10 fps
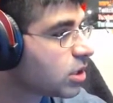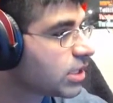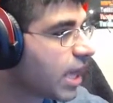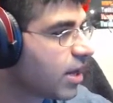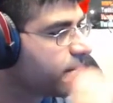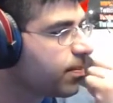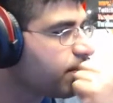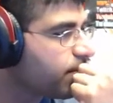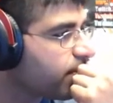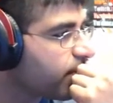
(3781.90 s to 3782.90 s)
that it?
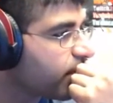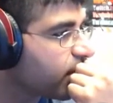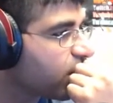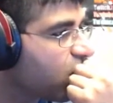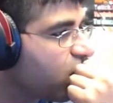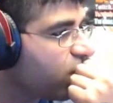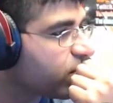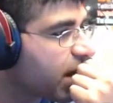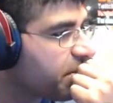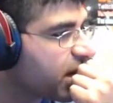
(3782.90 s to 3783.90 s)
Oh,
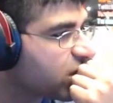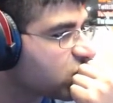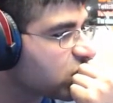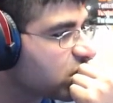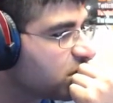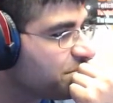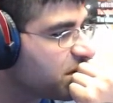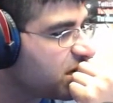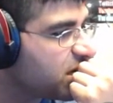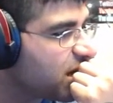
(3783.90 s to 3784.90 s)
that might actually
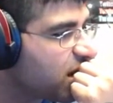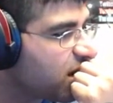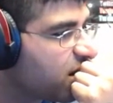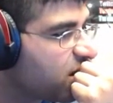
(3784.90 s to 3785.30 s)
be it.